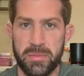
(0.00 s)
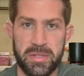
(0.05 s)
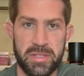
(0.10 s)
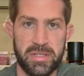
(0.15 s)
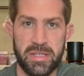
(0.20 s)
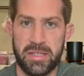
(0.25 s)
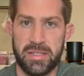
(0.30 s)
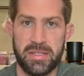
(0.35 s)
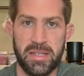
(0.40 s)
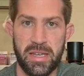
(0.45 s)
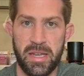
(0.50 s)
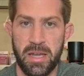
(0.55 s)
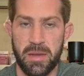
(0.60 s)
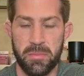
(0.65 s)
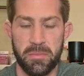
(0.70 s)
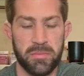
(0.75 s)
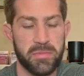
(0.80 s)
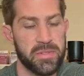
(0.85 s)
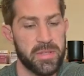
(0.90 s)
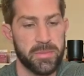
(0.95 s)
to 6
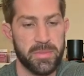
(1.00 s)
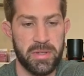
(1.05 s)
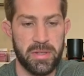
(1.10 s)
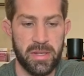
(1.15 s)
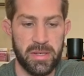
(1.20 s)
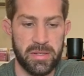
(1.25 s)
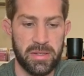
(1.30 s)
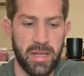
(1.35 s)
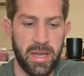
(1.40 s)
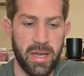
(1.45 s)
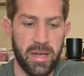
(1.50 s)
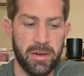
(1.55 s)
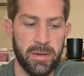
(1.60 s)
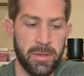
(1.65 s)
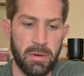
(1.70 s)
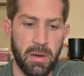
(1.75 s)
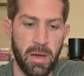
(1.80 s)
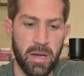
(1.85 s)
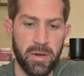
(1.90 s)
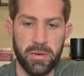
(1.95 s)
a.m., something like that.
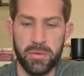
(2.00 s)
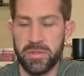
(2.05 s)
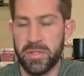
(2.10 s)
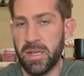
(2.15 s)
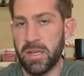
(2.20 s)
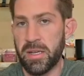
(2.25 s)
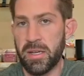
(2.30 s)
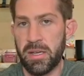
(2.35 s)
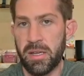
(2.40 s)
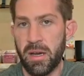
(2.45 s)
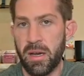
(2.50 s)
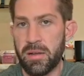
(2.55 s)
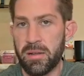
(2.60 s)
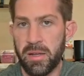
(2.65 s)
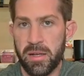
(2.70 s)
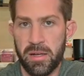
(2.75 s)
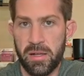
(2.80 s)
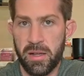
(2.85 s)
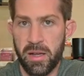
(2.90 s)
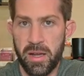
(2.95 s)
I don't take any
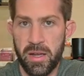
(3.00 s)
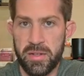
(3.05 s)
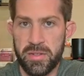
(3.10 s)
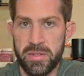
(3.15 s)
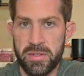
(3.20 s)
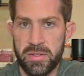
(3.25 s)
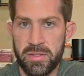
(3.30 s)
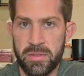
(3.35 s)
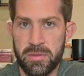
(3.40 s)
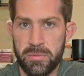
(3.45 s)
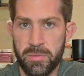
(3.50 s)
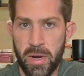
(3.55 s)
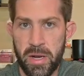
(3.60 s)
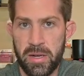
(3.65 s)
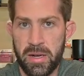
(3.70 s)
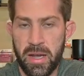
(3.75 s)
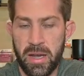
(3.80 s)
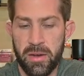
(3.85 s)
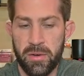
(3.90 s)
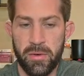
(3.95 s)
online clients
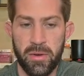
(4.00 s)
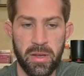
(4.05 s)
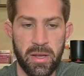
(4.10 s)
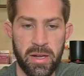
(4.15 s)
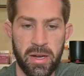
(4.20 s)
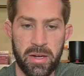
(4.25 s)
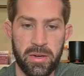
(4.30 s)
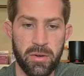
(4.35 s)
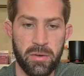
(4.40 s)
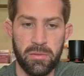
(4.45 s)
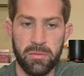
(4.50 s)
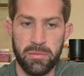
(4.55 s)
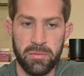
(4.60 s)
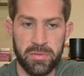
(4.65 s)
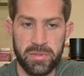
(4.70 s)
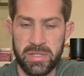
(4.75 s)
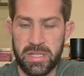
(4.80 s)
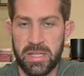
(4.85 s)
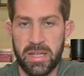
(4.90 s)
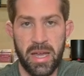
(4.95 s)
right now, and I don't
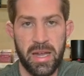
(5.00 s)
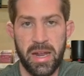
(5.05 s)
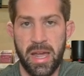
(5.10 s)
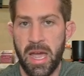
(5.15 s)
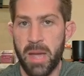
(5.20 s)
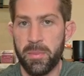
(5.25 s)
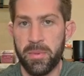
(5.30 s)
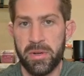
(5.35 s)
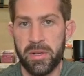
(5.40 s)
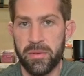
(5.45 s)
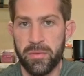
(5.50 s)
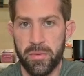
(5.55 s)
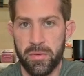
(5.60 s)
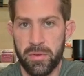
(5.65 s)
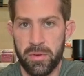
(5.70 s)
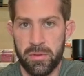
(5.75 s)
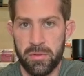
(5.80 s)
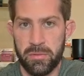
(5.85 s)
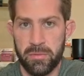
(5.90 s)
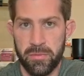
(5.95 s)
see that happening for
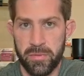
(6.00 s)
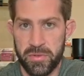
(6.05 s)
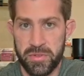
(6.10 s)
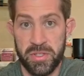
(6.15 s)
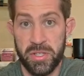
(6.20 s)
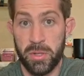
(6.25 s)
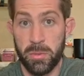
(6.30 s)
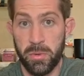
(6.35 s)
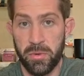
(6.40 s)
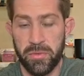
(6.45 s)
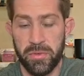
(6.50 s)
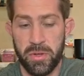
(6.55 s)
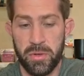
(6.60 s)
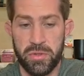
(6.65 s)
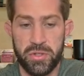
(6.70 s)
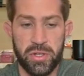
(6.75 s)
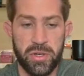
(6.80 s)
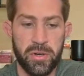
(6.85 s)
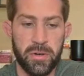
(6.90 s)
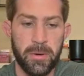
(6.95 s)
the foreseeable
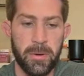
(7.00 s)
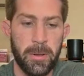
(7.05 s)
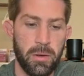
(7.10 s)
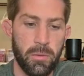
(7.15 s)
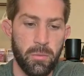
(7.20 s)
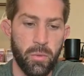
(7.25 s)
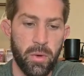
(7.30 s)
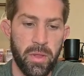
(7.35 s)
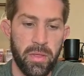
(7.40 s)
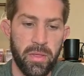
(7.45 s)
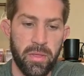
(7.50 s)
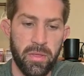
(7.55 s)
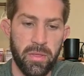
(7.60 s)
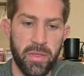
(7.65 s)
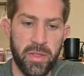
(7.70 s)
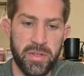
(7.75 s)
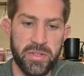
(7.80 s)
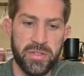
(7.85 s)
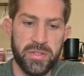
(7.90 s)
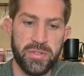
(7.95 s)
future. What
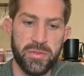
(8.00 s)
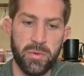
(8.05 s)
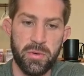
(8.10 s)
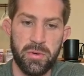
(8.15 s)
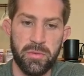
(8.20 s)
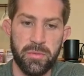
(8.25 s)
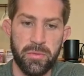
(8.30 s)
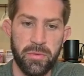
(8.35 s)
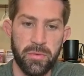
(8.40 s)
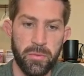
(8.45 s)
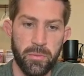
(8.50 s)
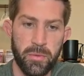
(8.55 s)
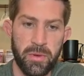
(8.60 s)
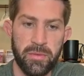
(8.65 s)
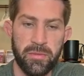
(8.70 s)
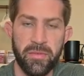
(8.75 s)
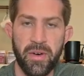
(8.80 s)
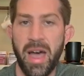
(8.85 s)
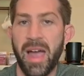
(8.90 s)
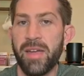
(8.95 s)
this sort of
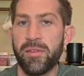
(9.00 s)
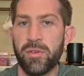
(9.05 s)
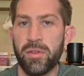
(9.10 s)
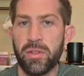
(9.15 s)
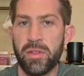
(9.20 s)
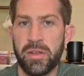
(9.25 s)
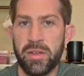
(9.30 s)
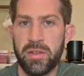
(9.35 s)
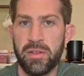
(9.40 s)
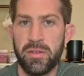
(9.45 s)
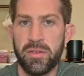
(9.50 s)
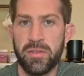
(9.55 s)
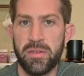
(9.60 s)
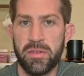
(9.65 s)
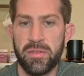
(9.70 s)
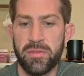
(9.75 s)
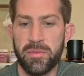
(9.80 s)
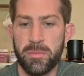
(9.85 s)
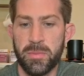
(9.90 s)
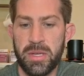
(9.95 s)
revival is,
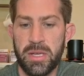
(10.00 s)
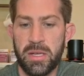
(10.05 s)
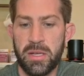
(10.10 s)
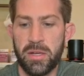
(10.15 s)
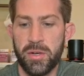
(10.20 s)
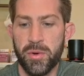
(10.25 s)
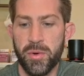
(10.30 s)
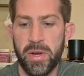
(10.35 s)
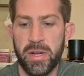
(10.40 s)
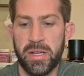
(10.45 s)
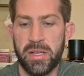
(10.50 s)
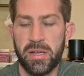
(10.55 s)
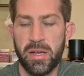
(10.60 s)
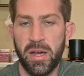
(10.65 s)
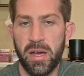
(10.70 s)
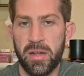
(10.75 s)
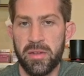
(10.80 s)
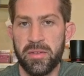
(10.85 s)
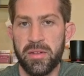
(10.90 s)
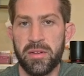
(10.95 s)
is me creating
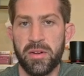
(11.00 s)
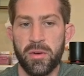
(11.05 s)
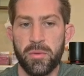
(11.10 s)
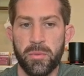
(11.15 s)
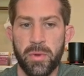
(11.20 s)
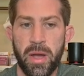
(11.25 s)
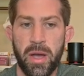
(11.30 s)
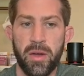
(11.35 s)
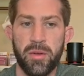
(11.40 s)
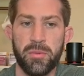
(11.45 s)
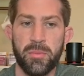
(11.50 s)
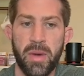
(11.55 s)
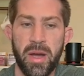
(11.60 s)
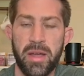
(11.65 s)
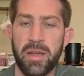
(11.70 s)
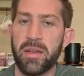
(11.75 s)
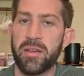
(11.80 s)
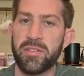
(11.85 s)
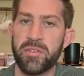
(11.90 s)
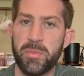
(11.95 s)
content around
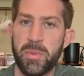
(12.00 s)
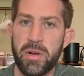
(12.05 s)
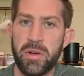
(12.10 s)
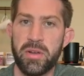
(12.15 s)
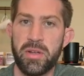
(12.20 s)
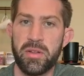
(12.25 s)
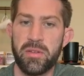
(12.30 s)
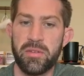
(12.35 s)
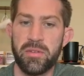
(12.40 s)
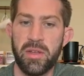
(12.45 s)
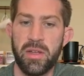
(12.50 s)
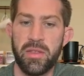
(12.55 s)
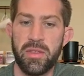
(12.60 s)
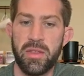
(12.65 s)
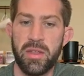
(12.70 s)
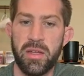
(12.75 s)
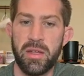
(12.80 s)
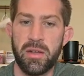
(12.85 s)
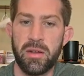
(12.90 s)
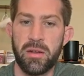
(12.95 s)
my experience
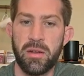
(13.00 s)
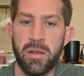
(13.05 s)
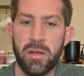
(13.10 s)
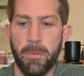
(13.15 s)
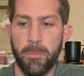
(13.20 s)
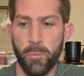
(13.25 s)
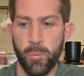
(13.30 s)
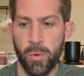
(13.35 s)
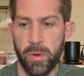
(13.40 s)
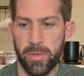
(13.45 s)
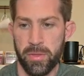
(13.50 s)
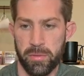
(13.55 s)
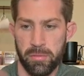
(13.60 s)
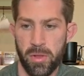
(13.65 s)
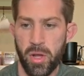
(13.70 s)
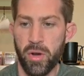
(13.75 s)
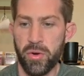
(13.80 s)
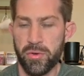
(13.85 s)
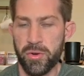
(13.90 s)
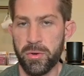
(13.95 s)
and then with
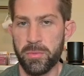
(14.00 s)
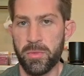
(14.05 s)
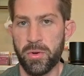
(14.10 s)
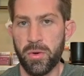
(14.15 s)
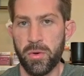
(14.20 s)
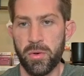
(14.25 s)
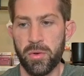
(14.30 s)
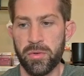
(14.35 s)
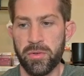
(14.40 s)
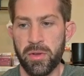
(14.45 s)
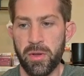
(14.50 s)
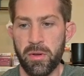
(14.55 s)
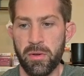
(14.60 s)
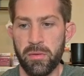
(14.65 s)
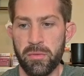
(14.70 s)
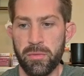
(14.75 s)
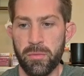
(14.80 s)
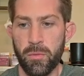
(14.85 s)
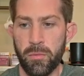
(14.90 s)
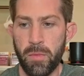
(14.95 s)
long term goals
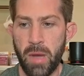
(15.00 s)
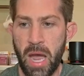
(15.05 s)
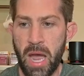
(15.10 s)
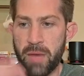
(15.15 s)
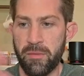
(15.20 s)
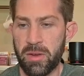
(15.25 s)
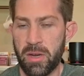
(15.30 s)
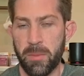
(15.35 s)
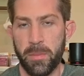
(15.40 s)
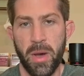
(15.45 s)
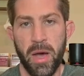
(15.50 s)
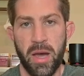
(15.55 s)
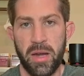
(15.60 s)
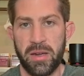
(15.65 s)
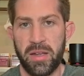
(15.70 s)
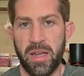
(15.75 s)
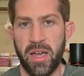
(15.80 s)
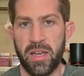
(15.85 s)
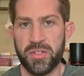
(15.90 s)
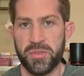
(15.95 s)
of having a
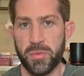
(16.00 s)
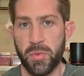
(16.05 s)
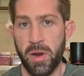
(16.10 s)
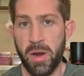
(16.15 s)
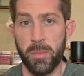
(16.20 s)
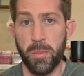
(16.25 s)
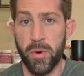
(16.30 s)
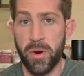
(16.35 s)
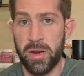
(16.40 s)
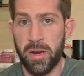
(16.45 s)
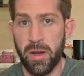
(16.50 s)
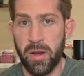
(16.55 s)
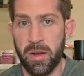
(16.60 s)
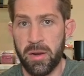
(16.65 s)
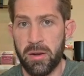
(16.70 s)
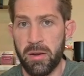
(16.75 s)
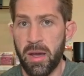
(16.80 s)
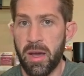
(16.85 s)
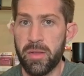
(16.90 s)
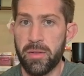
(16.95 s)
podcast where I bring
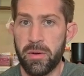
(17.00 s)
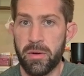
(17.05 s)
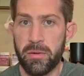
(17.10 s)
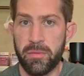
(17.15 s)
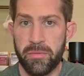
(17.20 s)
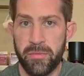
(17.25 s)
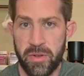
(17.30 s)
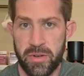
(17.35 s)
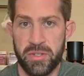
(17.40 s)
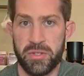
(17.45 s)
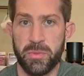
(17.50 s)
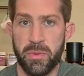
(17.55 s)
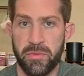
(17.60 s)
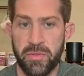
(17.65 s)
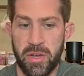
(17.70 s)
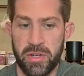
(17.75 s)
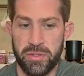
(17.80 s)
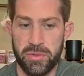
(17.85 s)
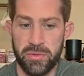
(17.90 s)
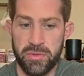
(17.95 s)
on other fitness
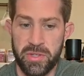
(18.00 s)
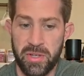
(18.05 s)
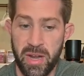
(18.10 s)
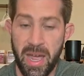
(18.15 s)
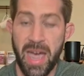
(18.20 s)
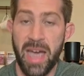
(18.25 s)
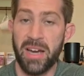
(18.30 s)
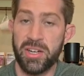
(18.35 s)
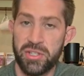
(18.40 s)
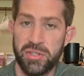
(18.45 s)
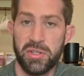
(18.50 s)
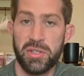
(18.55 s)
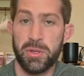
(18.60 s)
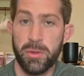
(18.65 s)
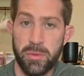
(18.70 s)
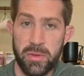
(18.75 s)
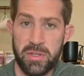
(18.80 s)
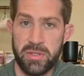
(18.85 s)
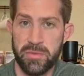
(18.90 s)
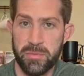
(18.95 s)
professionals that actually
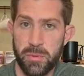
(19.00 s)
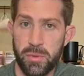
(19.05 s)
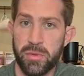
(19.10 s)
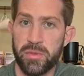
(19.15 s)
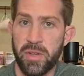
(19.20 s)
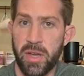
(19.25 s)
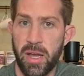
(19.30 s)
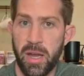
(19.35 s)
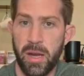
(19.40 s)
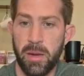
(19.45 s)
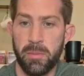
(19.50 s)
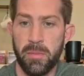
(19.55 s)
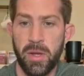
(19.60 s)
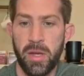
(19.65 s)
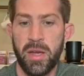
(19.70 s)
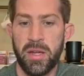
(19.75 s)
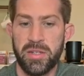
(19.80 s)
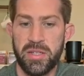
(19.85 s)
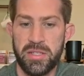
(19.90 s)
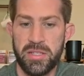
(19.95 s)
do this full time
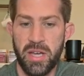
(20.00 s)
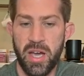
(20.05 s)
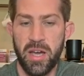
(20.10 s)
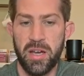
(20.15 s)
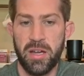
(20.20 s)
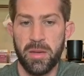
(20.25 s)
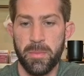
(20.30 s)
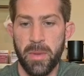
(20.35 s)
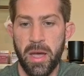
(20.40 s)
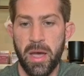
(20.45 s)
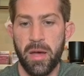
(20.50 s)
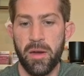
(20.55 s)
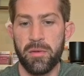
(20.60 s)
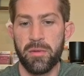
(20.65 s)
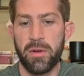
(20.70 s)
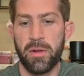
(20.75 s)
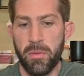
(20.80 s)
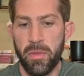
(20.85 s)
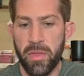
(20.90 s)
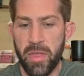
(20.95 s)
to talk
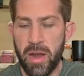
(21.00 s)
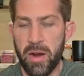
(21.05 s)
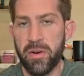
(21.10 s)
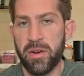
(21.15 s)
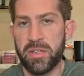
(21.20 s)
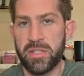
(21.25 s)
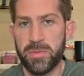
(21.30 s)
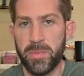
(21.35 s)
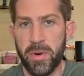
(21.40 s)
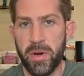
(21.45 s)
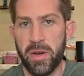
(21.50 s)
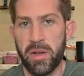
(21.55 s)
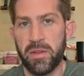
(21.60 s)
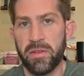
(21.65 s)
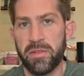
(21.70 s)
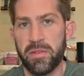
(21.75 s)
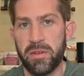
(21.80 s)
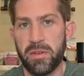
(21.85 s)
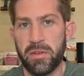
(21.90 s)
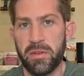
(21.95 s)
about their
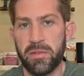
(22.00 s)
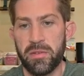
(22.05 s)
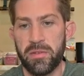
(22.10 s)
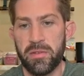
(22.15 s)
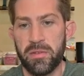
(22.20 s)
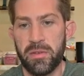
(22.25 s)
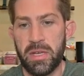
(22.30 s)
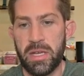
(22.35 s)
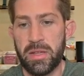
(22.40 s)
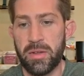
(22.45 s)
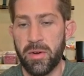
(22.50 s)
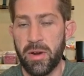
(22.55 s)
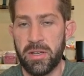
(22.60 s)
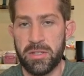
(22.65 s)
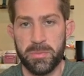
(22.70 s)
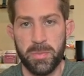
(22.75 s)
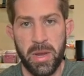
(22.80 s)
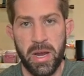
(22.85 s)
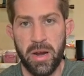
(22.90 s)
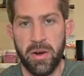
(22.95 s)
experiences, either
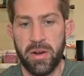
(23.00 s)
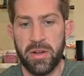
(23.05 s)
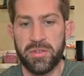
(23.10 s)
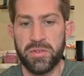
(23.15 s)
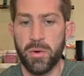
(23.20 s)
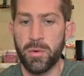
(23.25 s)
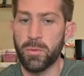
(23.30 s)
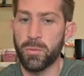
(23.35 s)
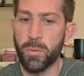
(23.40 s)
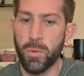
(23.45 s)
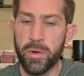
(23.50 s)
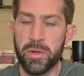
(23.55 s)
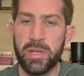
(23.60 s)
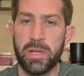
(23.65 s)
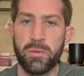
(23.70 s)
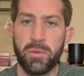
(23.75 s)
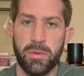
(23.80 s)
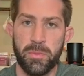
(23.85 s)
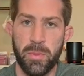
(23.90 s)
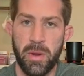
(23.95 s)
as parents or
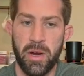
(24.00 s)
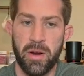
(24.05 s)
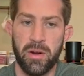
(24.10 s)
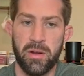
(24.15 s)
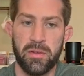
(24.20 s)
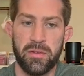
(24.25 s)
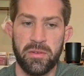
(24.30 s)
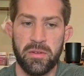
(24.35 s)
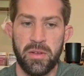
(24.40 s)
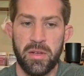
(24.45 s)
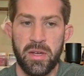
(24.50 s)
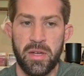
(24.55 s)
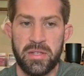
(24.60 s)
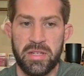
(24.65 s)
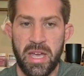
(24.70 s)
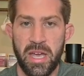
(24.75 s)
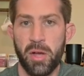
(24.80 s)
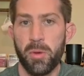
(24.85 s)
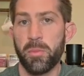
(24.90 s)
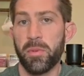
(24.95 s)
working with parents,
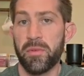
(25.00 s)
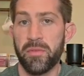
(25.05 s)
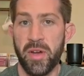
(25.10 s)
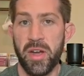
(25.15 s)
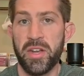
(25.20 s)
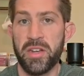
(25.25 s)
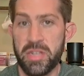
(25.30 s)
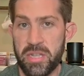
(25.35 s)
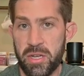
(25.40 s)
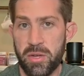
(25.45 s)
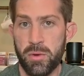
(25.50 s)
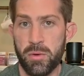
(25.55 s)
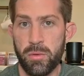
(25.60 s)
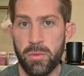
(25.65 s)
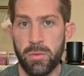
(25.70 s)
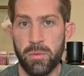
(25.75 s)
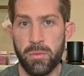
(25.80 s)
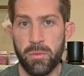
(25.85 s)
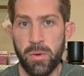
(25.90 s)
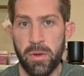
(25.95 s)
to help provide
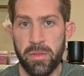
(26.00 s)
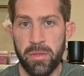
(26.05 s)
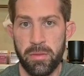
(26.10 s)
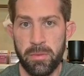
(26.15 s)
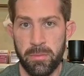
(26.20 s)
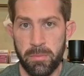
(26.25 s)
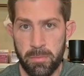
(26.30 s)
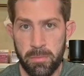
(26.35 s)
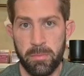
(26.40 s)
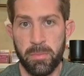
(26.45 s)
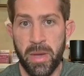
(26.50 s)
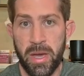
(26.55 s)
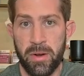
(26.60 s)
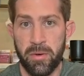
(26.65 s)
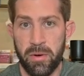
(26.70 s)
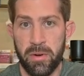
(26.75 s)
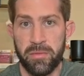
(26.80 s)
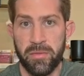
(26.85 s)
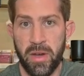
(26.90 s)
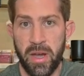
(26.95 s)
you with
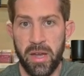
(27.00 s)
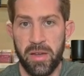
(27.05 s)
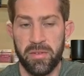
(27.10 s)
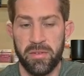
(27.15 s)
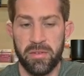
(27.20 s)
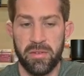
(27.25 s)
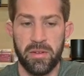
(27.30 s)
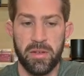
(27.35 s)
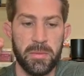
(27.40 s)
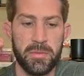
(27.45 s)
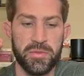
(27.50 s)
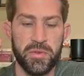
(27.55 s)
better advice.